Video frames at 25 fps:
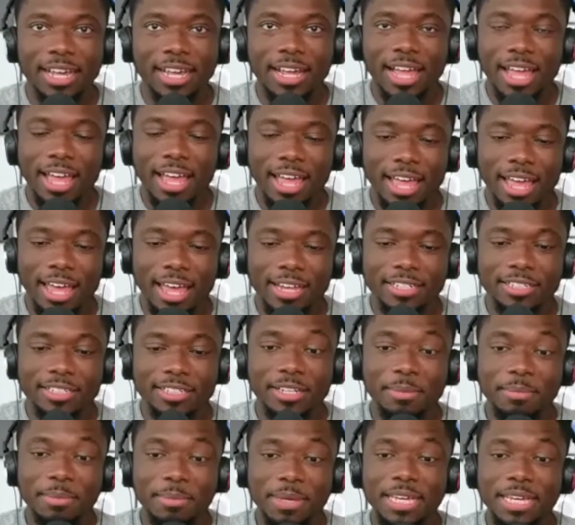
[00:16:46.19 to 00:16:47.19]
And to
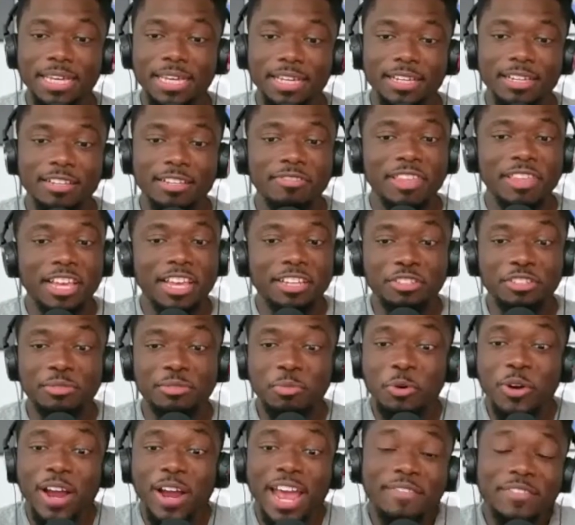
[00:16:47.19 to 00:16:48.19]
me, that's just
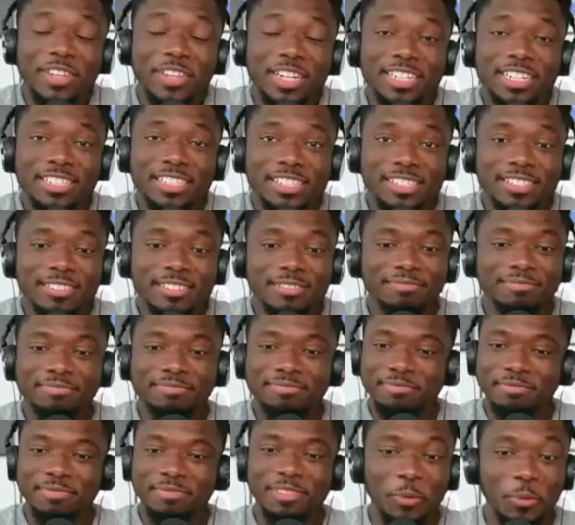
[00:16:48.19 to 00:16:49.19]
more evidence.
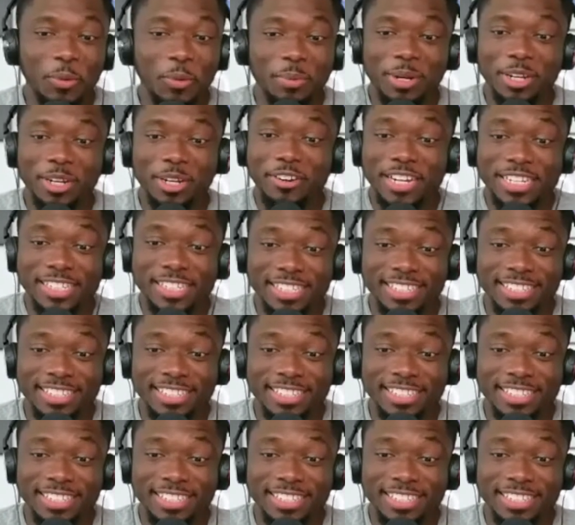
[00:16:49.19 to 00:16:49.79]
You know, women are crazy.